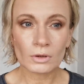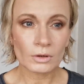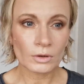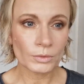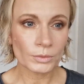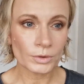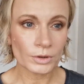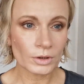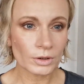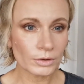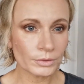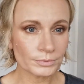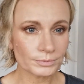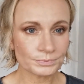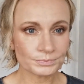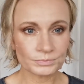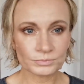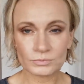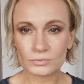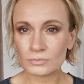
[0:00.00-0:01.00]
Here we go,
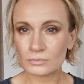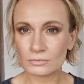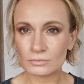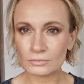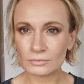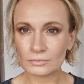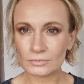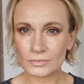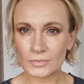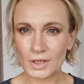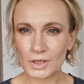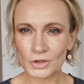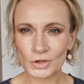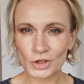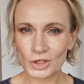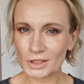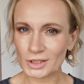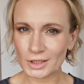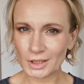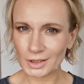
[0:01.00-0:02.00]

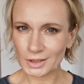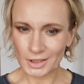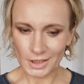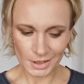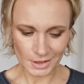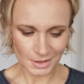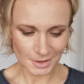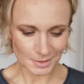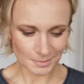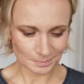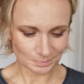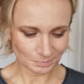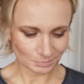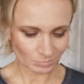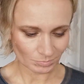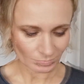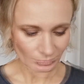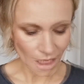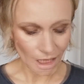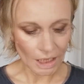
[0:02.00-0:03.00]
just like that.
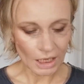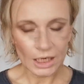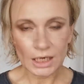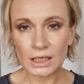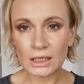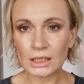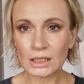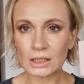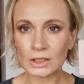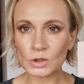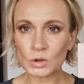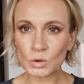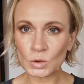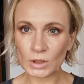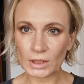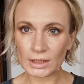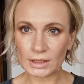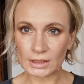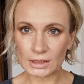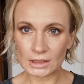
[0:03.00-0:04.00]
I do
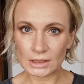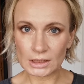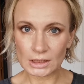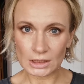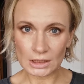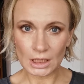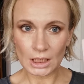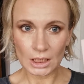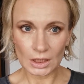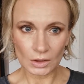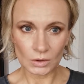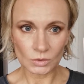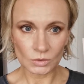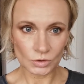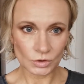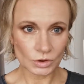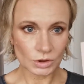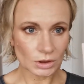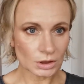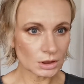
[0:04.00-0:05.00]
like this a
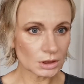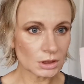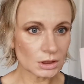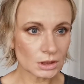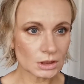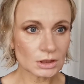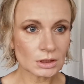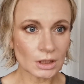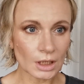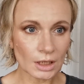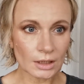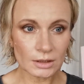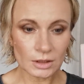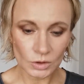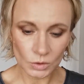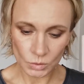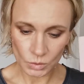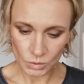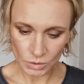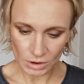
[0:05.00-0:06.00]
lot. I
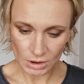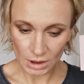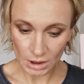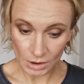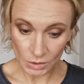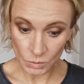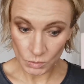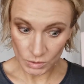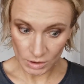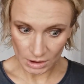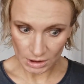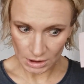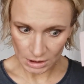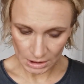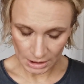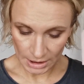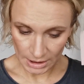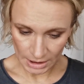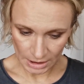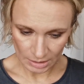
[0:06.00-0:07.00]
need to start using this
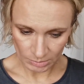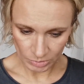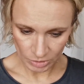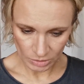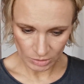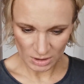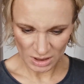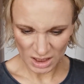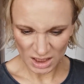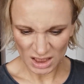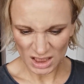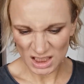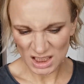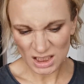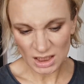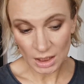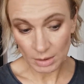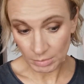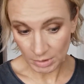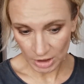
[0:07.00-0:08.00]
again because I
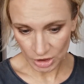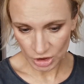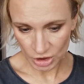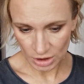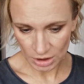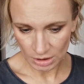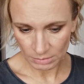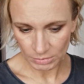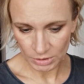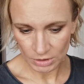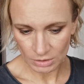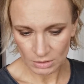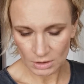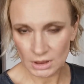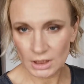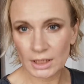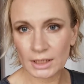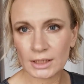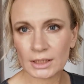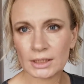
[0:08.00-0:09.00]
stopped actually, because
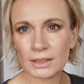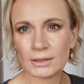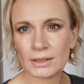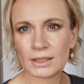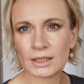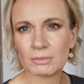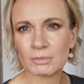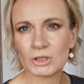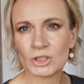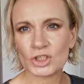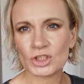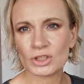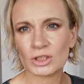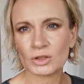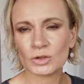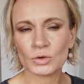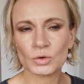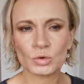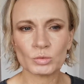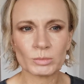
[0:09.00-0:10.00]
like I mentioned,
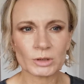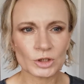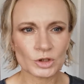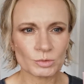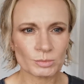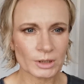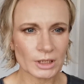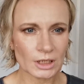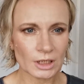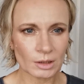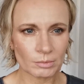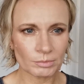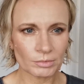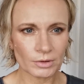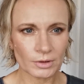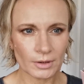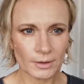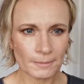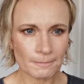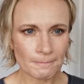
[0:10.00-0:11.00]
I don't do much makeup.
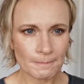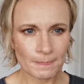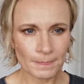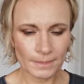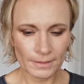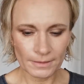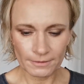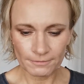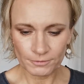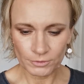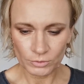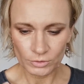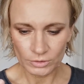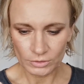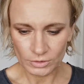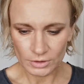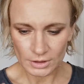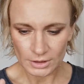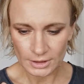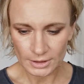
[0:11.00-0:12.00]
If you
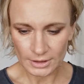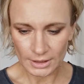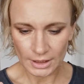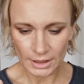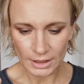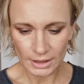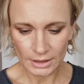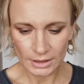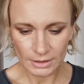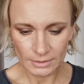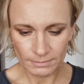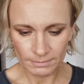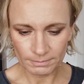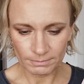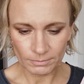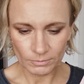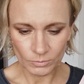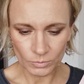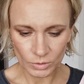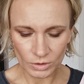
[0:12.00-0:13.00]
noticed,
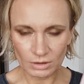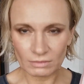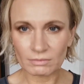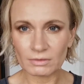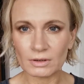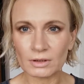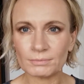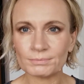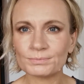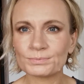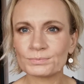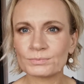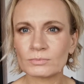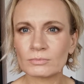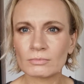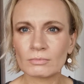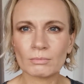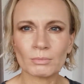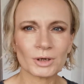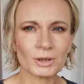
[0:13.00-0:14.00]
wherever
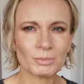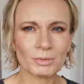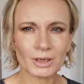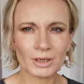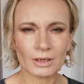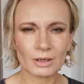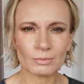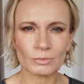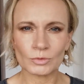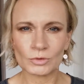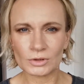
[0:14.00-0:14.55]
my makeup